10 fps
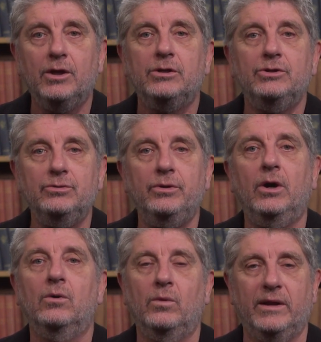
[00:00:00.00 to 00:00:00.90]
You
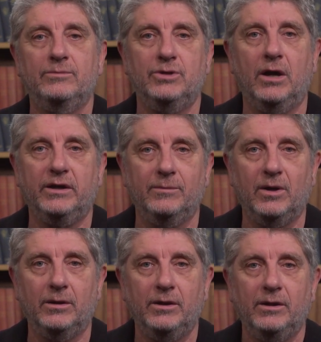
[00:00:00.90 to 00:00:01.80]
know what I'm talking
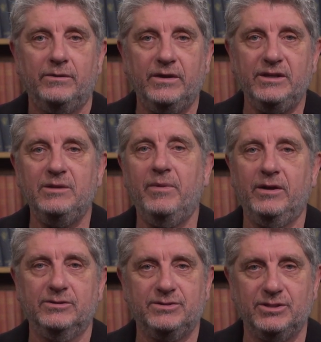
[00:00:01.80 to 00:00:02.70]
about. The
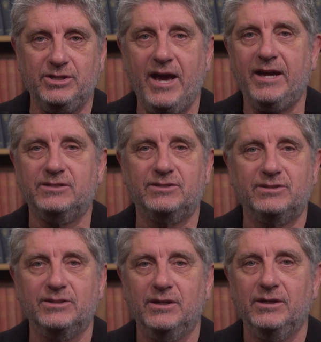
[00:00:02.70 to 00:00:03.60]
emails, the
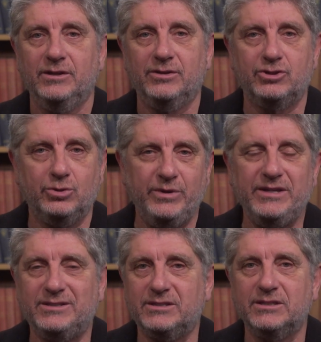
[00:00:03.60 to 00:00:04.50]
texts, the
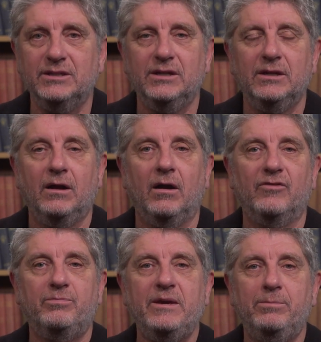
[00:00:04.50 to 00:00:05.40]
tweets
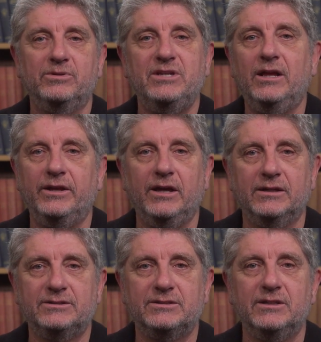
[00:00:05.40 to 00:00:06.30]
of people telling
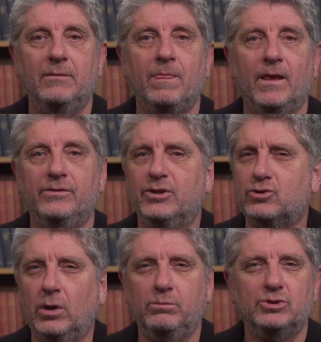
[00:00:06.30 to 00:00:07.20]
us that
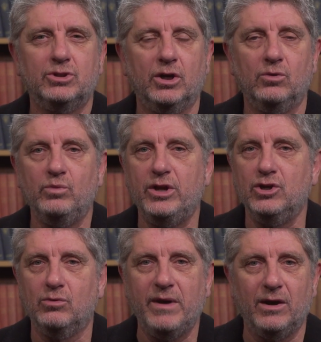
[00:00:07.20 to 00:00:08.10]
Trump was going to win
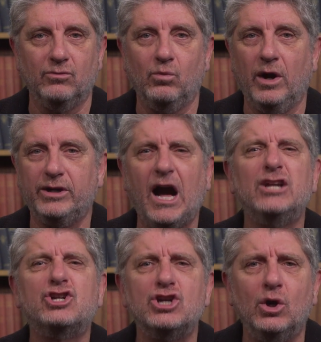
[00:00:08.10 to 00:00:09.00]
no matter what.
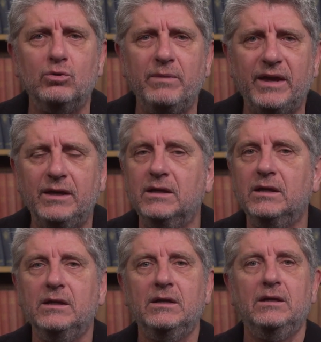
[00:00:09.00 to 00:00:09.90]
God showed me.
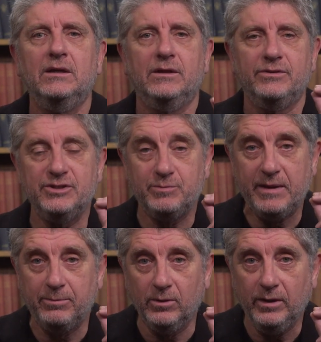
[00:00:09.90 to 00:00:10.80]
These
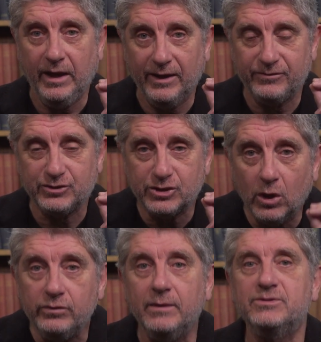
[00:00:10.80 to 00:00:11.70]
people have
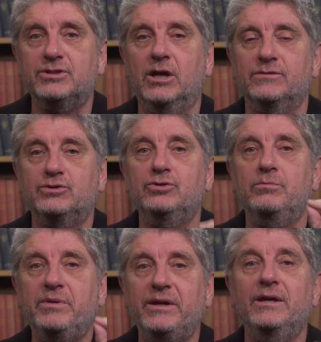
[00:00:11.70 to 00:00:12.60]
shown themselves to
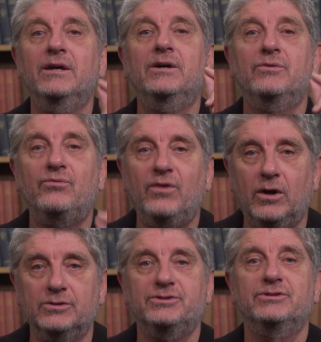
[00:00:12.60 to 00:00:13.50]
be
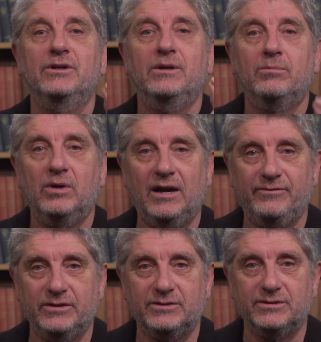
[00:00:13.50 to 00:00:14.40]
false
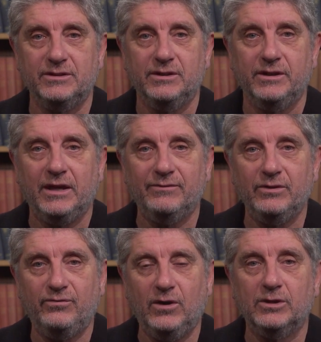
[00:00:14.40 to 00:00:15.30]
prophets,
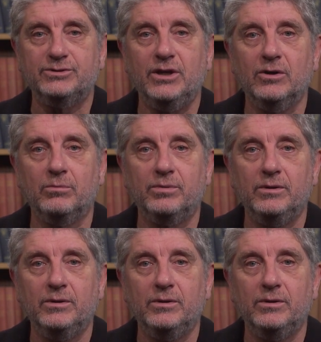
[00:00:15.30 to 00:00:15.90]
giving false hope.